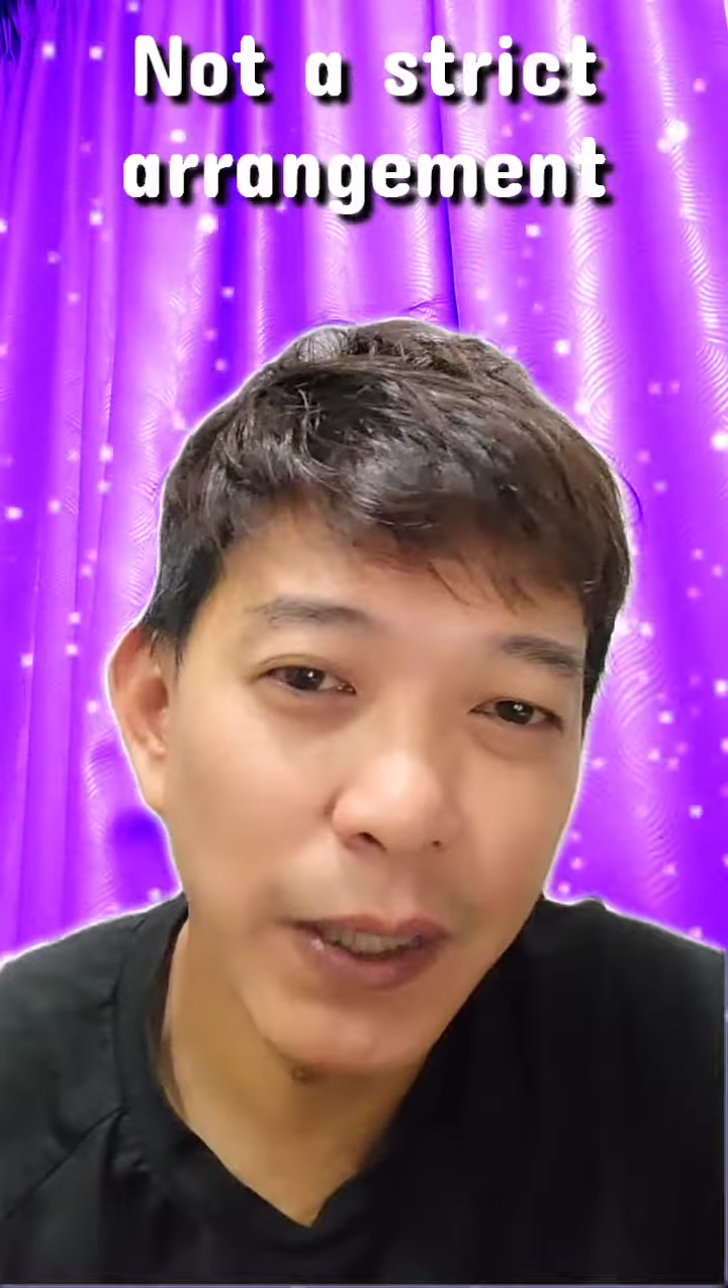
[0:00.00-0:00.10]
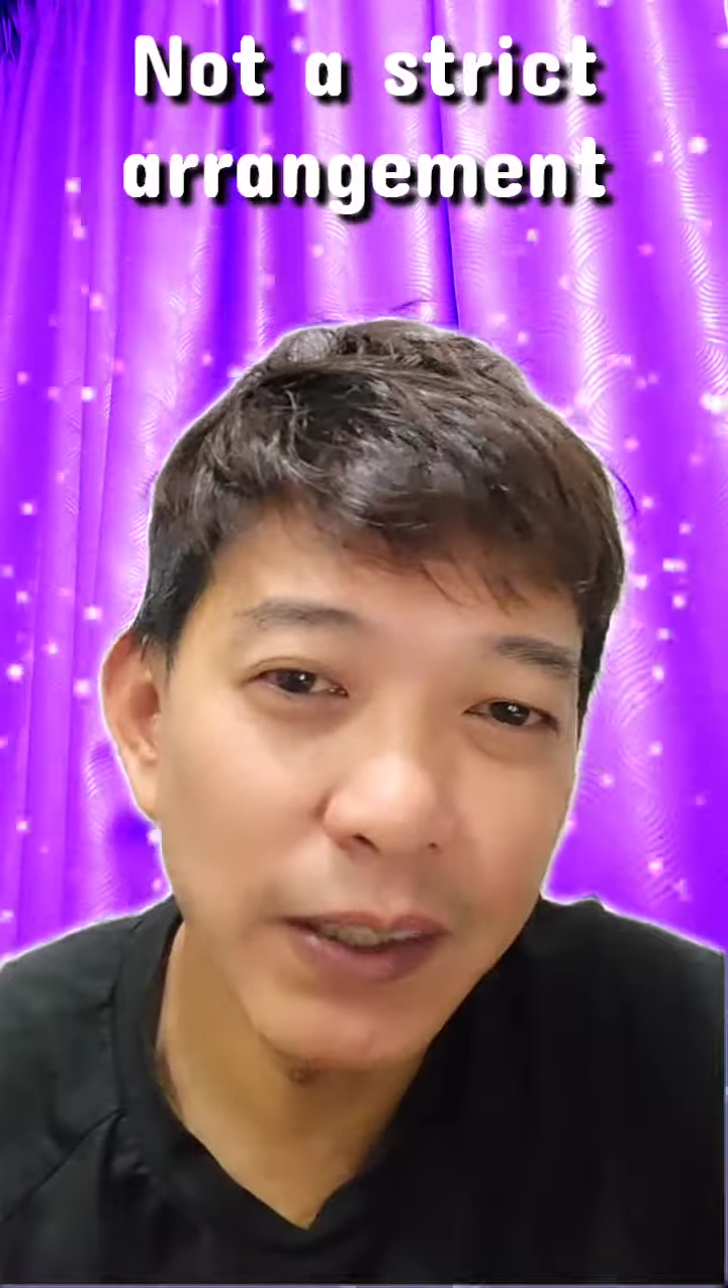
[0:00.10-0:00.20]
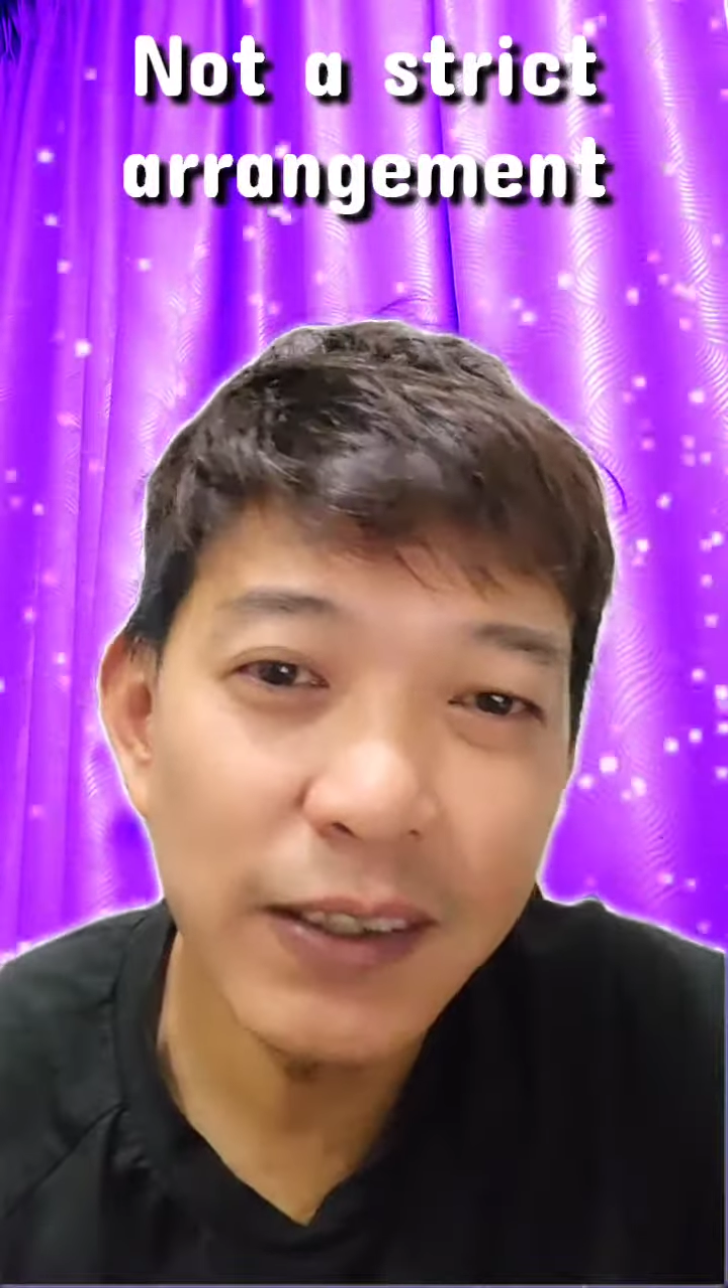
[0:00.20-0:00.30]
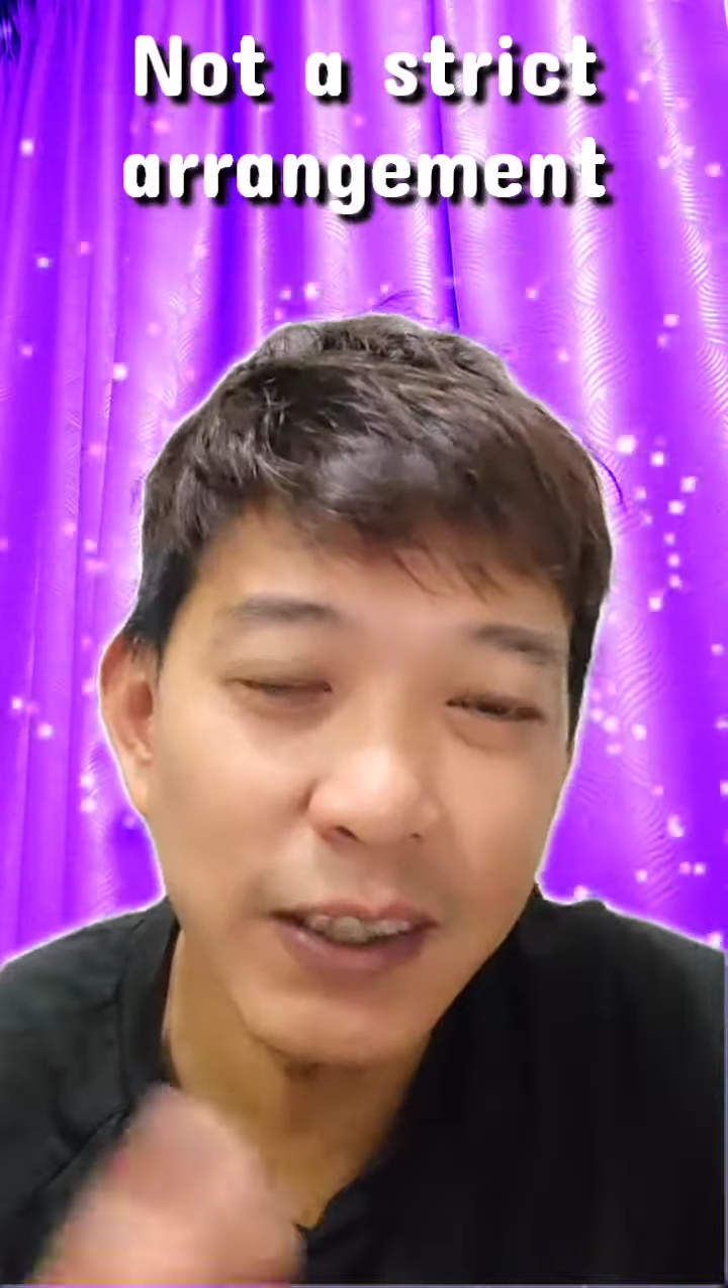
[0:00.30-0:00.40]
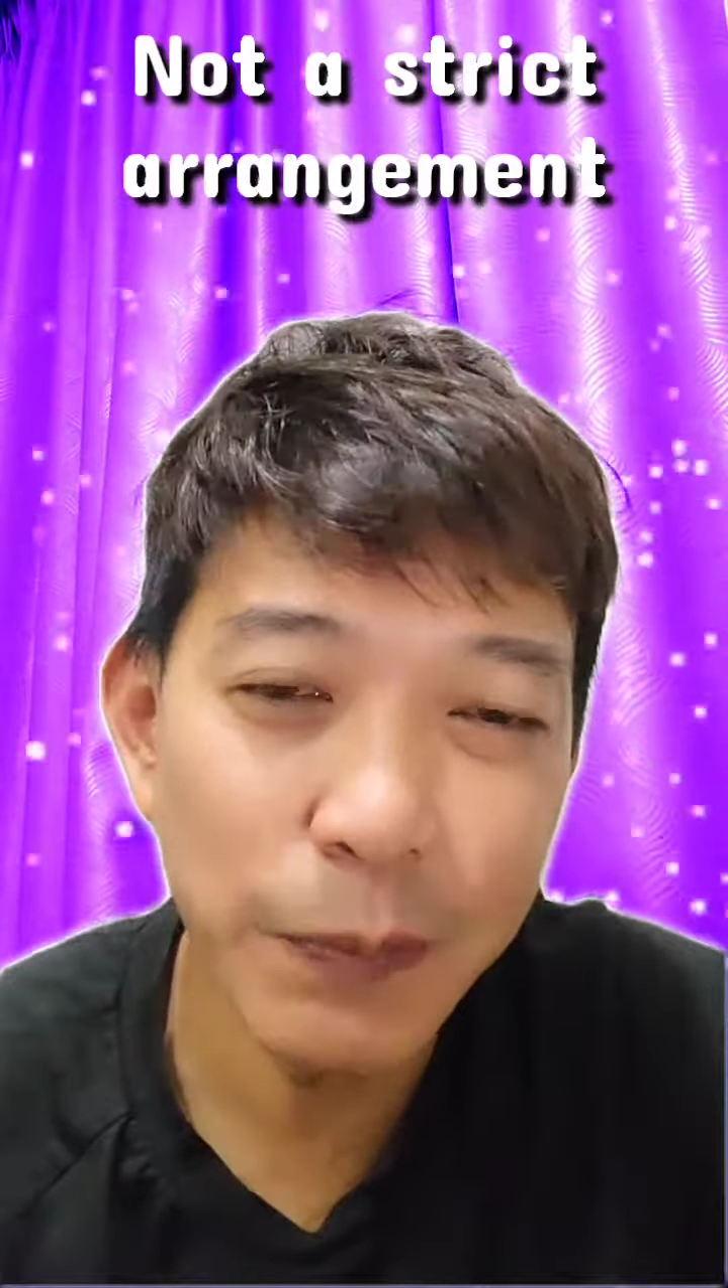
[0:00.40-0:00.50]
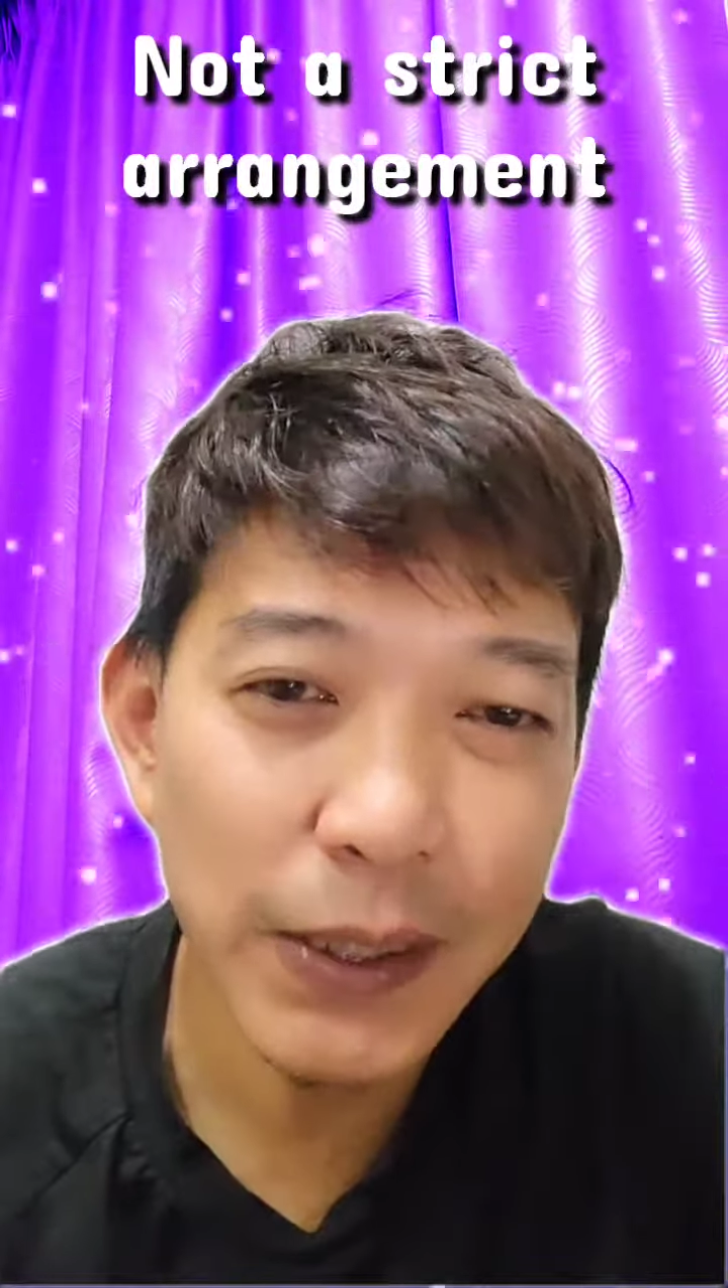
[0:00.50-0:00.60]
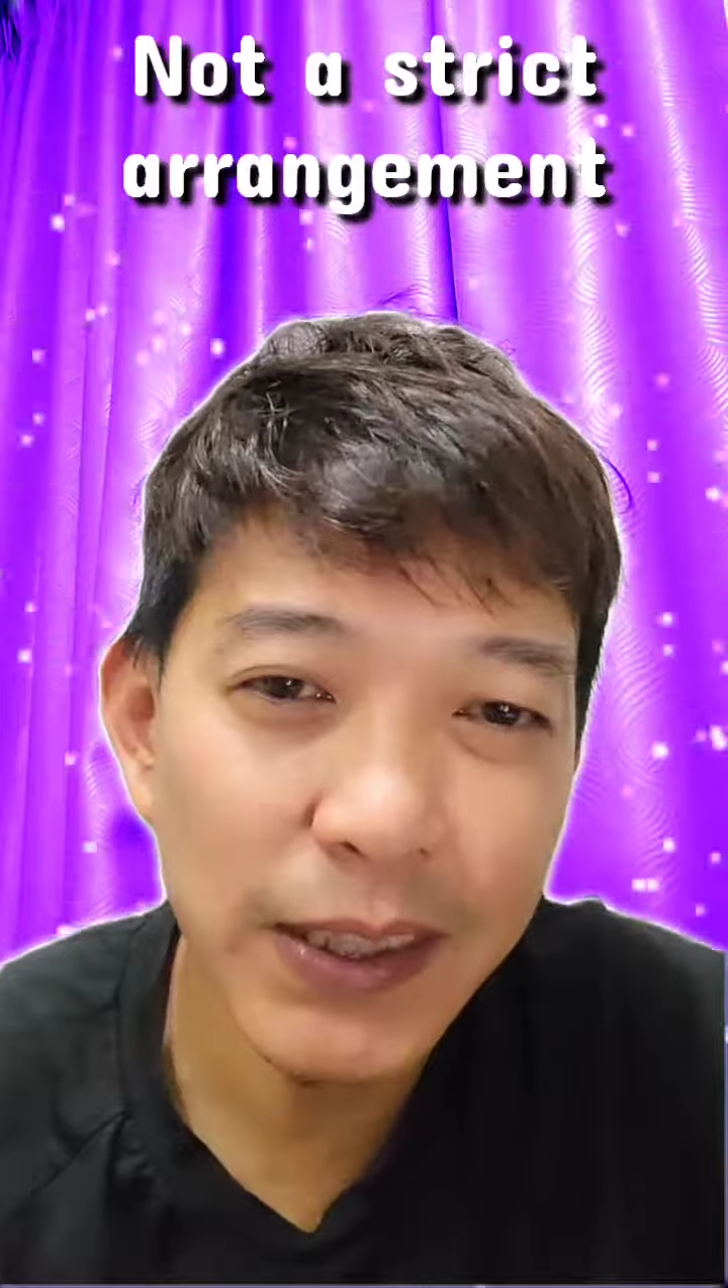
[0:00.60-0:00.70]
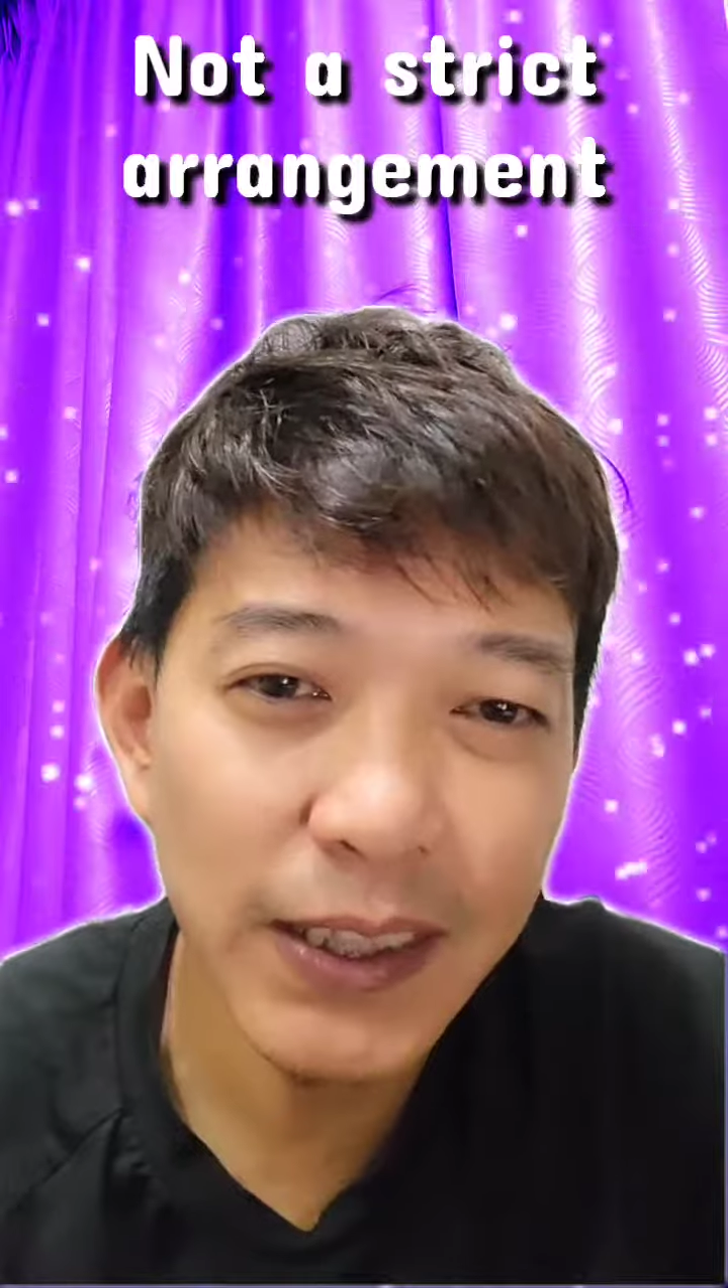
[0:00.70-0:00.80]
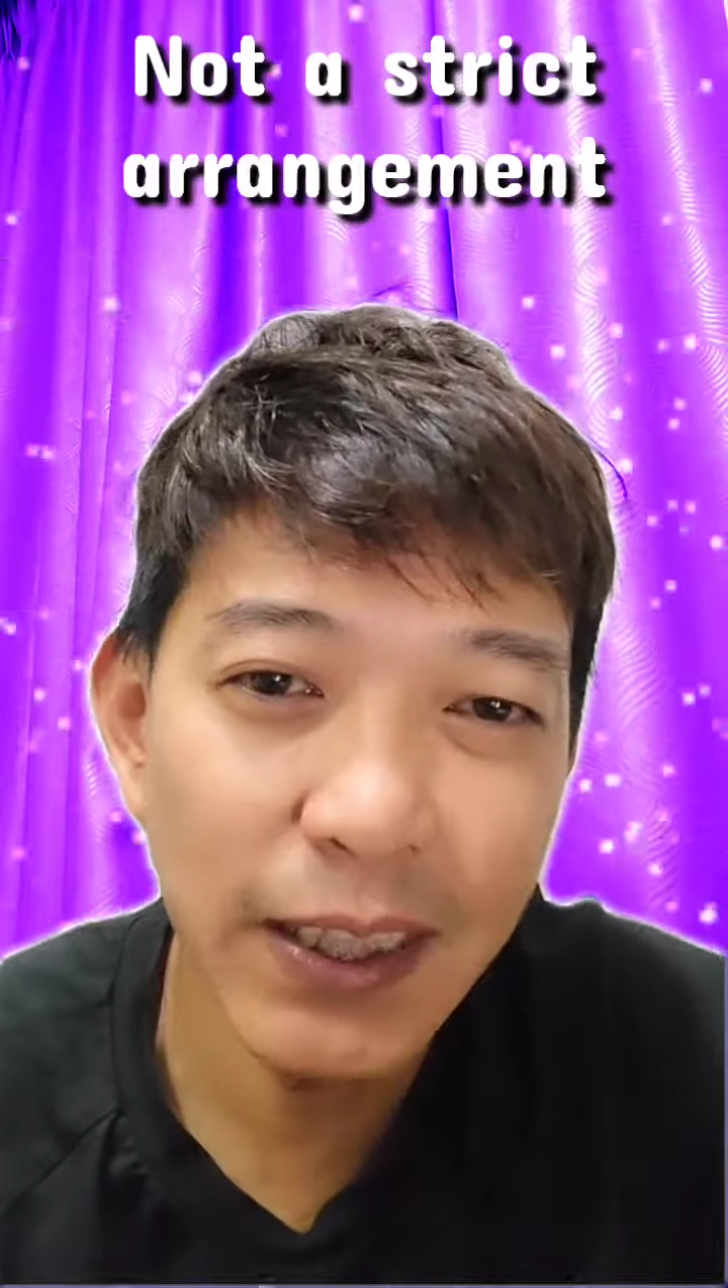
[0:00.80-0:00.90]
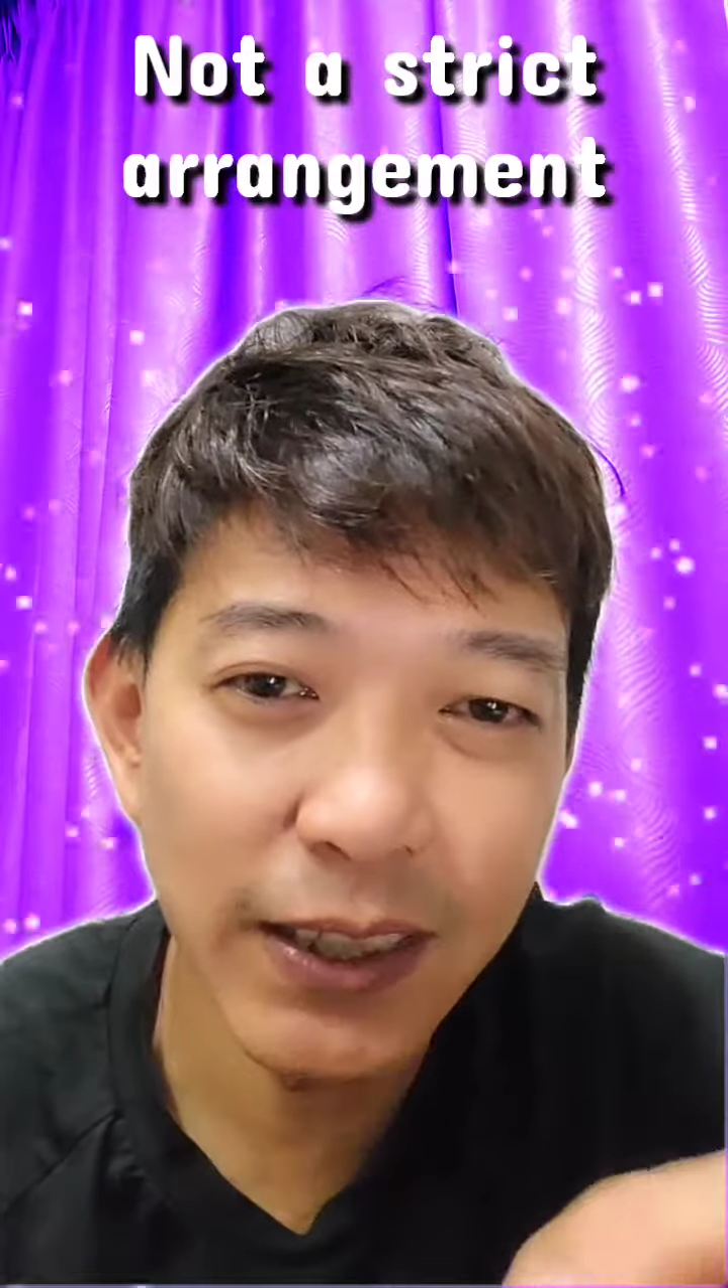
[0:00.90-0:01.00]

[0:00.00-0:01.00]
but this is basically